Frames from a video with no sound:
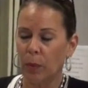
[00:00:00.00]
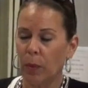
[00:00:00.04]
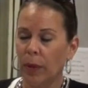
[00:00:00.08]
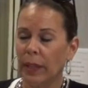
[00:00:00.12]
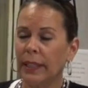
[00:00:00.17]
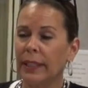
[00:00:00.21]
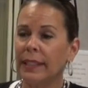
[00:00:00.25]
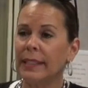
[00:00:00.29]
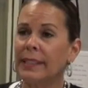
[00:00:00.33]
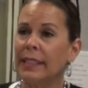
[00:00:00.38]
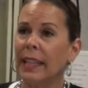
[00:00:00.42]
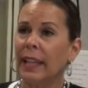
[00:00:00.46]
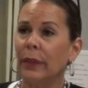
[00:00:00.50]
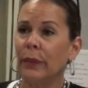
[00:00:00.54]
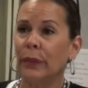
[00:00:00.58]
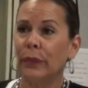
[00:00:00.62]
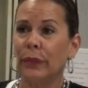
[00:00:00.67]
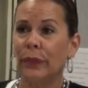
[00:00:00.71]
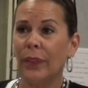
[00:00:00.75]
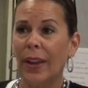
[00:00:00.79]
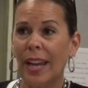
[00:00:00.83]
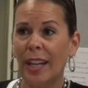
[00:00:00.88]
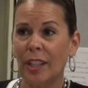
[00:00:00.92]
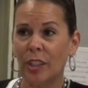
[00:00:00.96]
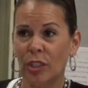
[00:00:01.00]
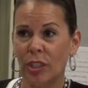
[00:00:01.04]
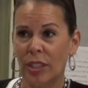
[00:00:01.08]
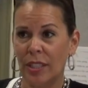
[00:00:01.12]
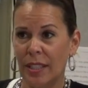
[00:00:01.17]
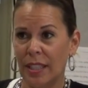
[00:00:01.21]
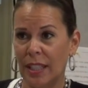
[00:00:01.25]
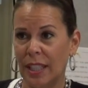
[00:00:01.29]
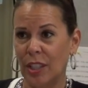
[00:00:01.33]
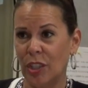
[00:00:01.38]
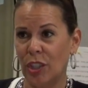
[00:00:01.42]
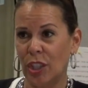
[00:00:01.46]
What is a fashion
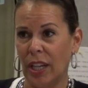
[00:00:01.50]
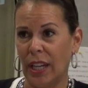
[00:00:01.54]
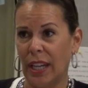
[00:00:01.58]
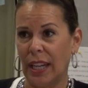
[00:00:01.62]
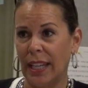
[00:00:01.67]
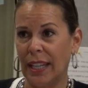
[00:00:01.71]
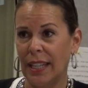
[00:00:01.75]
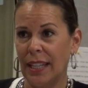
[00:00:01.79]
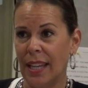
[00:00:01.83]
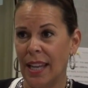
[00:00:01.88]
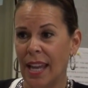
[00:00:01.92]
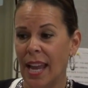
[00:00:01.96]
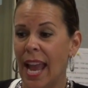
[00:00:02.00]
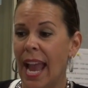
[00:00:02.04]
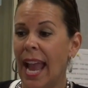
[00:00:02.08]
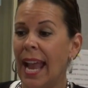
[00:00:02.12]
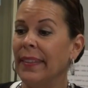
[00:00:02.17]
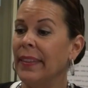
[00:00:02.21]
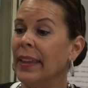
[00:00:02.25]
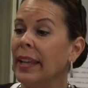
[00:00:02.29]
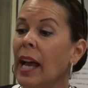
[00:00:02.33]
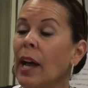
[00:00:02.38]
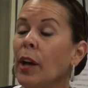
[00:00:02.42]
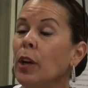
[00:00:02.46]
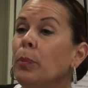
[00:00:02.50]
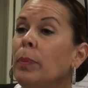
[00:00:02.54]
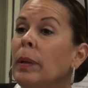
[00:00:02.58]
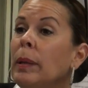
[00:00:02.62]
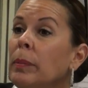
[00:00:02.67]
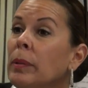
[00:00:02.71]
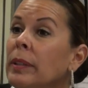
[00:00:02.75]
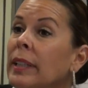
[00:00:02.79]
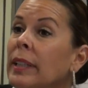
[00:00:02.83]
DJ? And then how do people